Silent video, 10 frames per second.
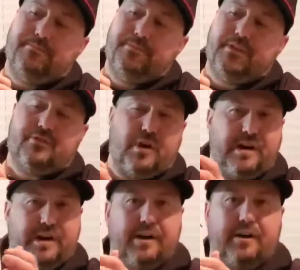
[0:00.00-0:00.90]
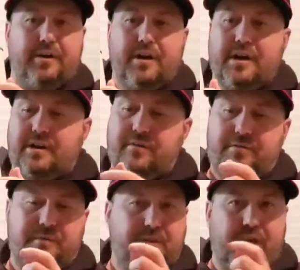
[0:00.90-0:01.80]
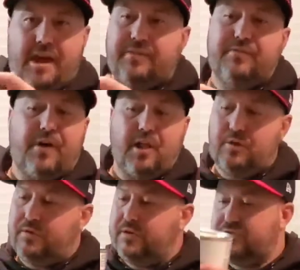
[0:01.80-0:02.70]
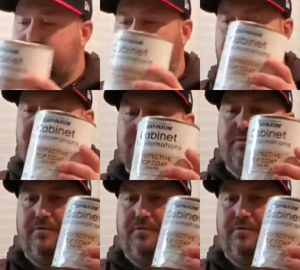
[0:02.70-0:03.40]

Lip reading: This right here, you have to follow the instructions.